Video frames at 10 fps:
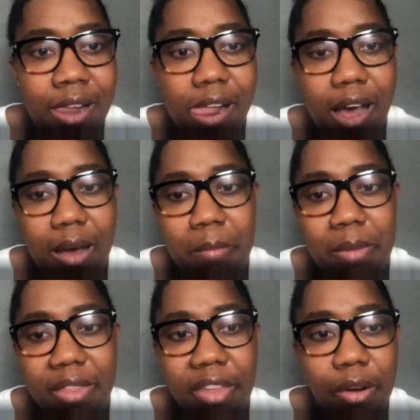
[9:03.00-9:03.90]

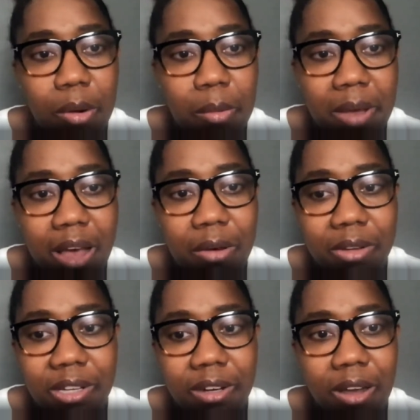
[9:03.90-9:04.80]
but they're
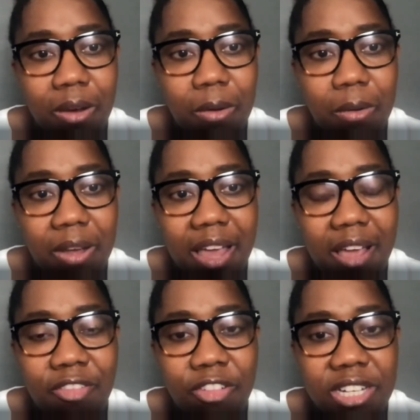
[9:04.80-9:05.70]
about, you know,
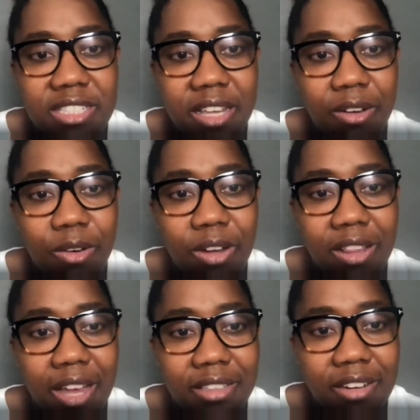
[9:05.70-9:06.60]
every single
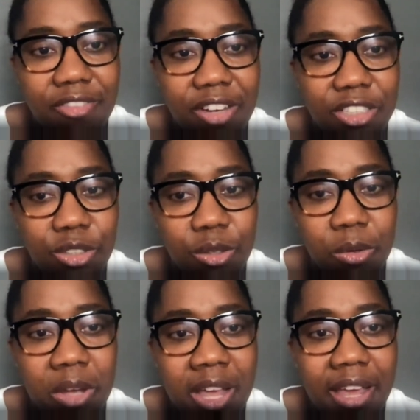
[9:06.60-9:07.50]
elected
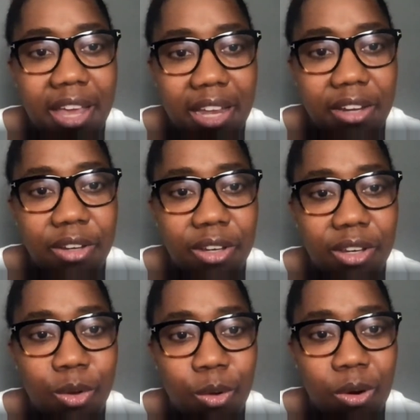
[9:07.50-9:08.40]
official in
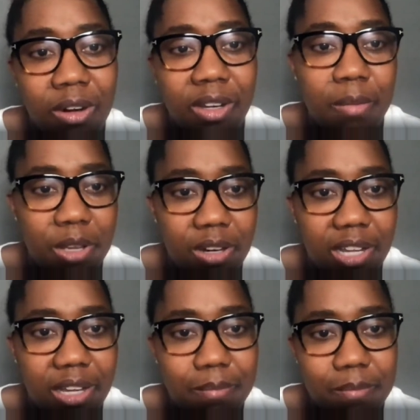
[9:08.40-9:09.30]
your
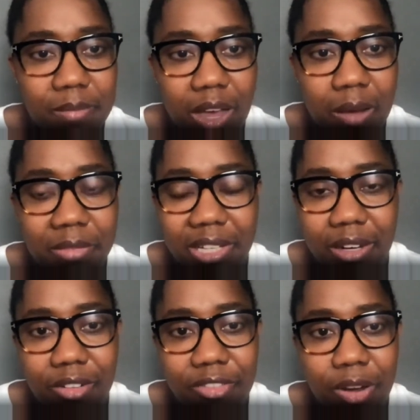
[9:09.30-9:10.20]
community, you
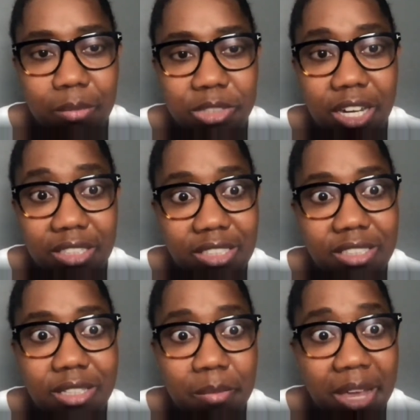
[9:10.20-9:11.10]
know, from
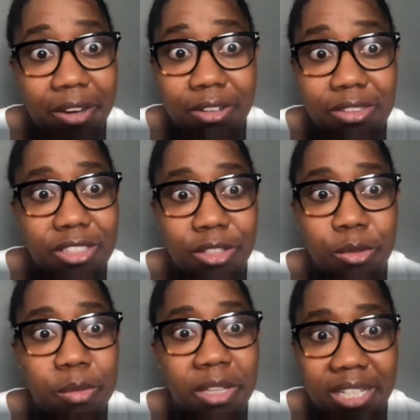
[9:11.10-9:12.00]
judges to mayors to
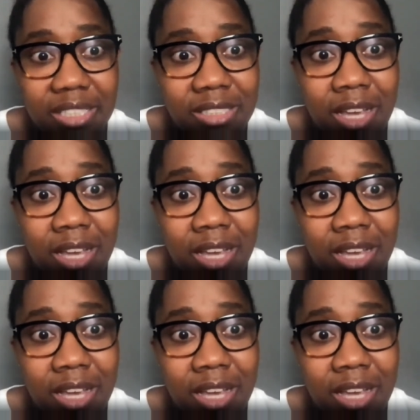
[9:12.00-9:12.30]
police